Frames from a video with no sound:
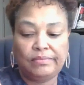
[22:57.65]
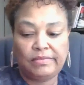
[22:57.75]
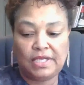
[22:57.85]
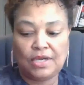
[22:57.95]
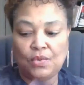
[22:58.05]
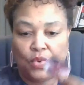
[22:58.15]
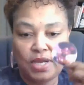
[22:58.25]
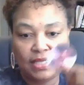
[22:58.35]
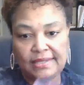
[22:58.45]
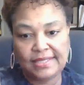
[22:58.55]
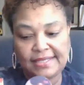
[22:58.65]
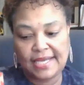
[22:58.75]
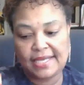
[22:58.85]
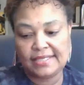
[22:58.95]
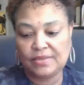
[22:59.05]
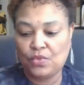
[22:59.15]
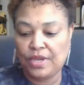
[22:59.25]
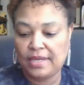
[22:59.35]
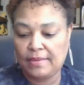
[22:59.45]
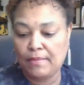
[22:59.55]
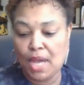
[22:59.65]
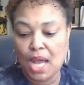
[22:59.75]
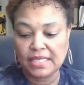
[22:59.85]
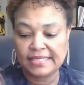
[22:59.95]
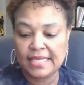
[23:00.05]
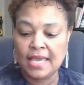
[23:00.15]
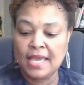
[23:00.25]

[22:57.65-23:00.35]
you know, what design is in what box.